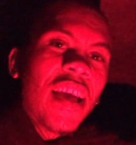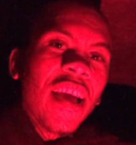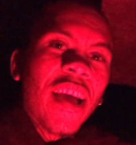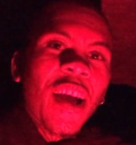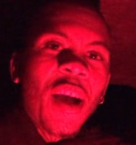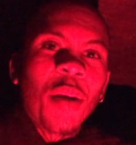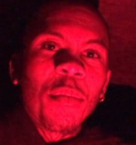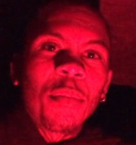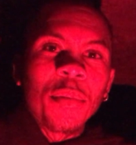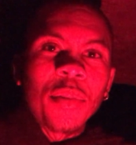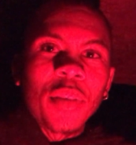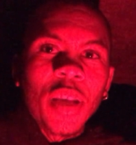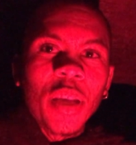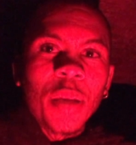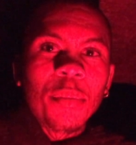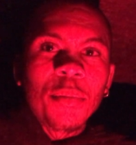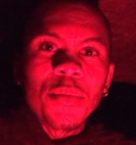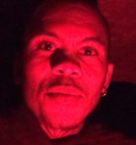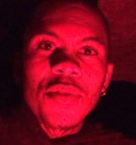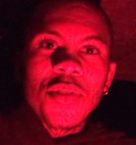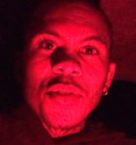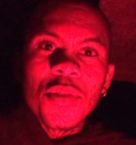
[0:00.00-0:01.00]
I'll be
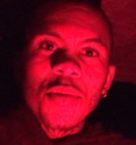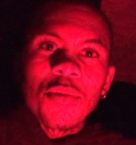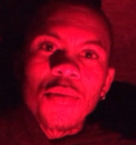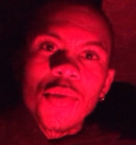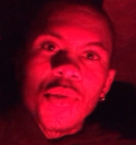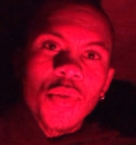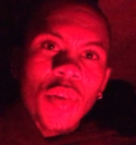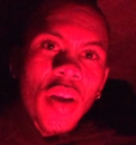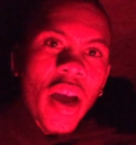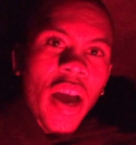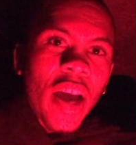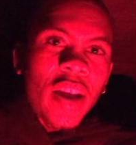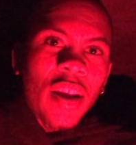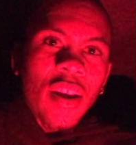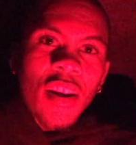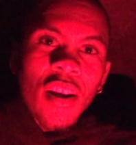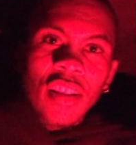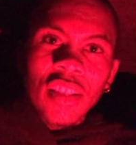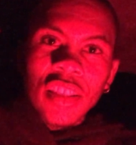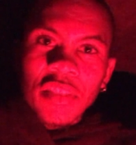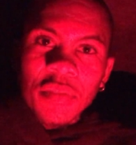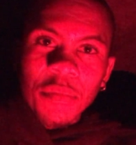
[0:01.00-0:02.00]
able to dry
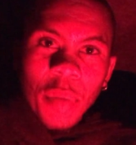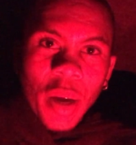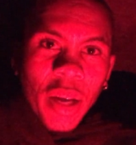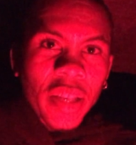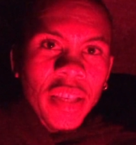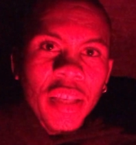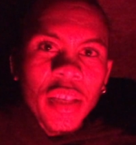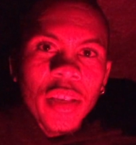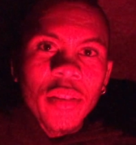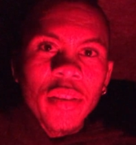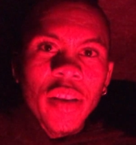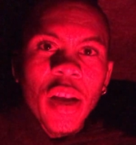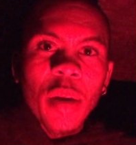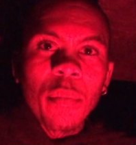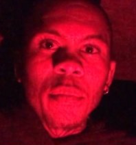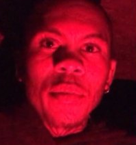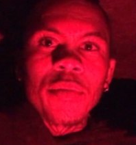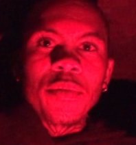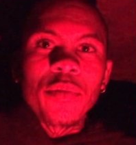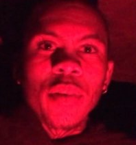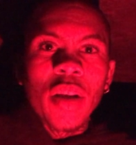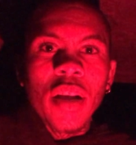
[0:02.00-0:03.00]
all of my gear out
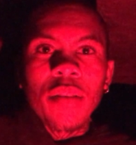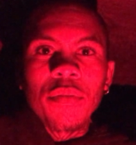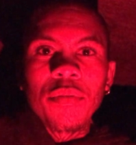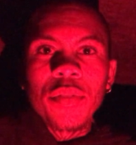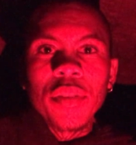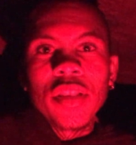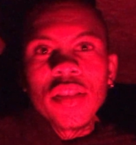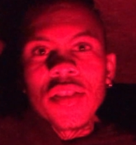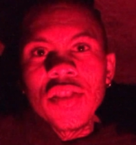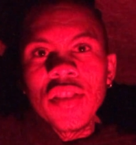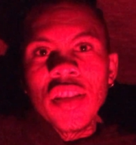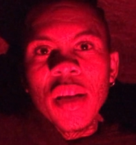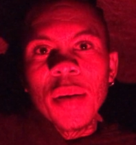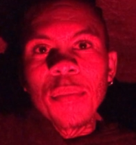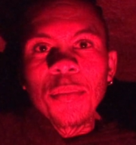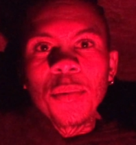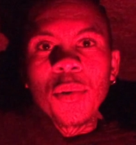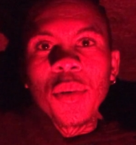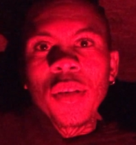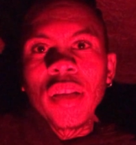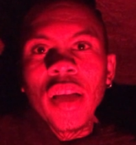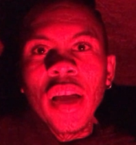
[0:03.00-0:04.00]
before I finish
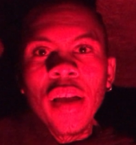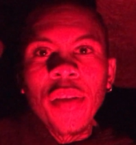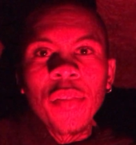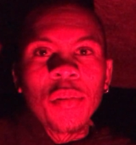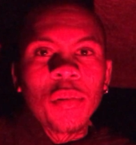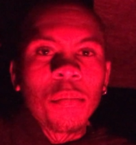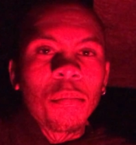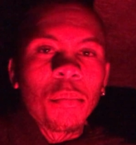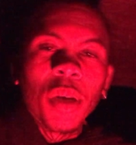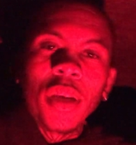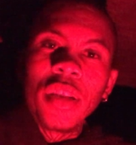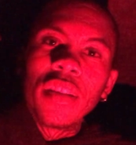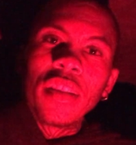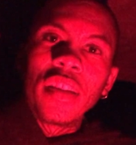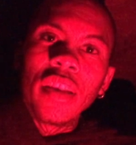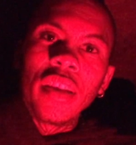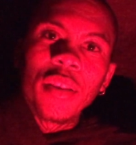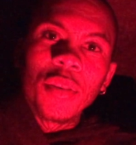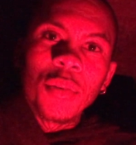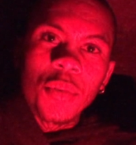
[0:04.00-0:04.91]
up on either Monday